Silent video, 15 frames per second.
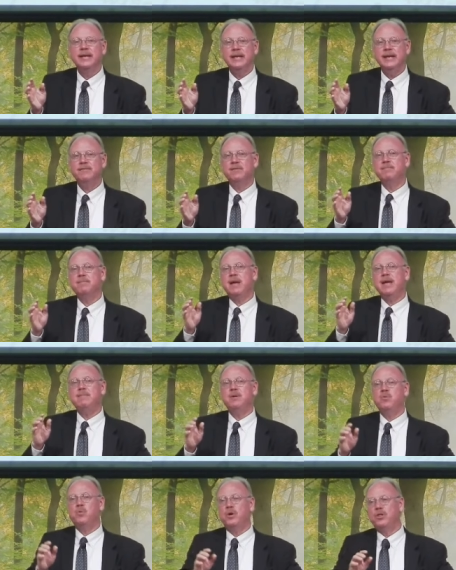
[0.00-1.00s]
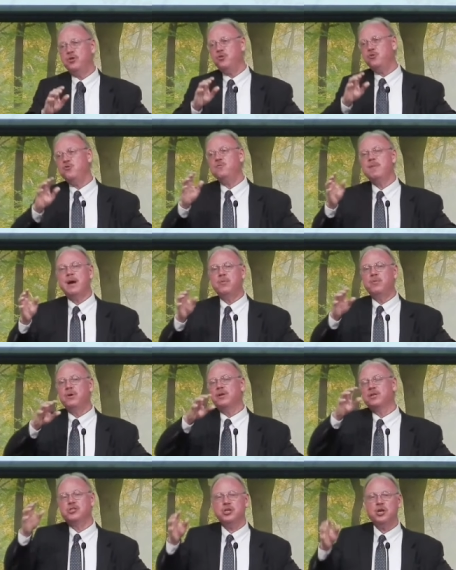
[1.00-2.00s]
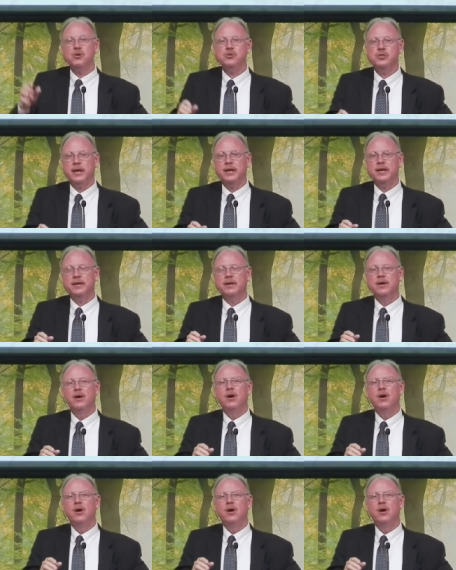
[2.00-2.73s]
even maybe with whom I will associate,